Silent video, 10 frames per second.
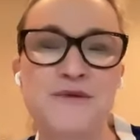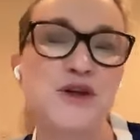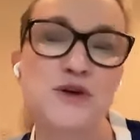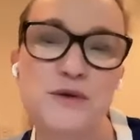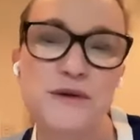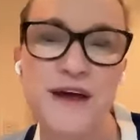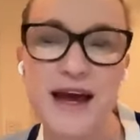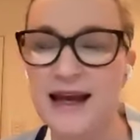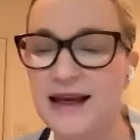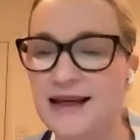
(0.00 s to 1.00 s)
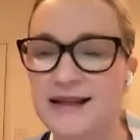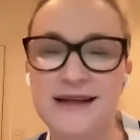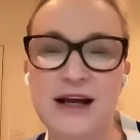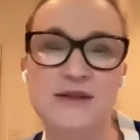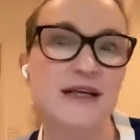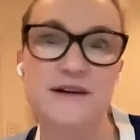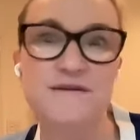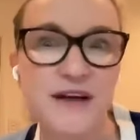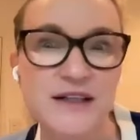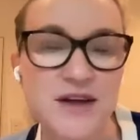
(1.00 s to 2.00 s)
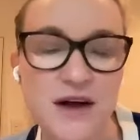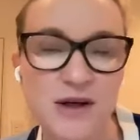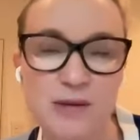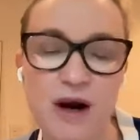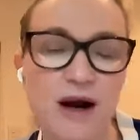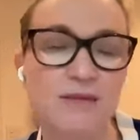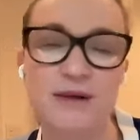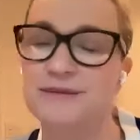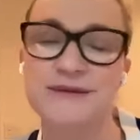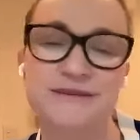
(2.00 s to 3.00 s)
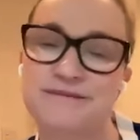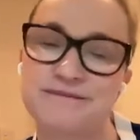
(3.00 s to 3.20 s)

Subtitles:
new thing, and it's going to fix all our problems.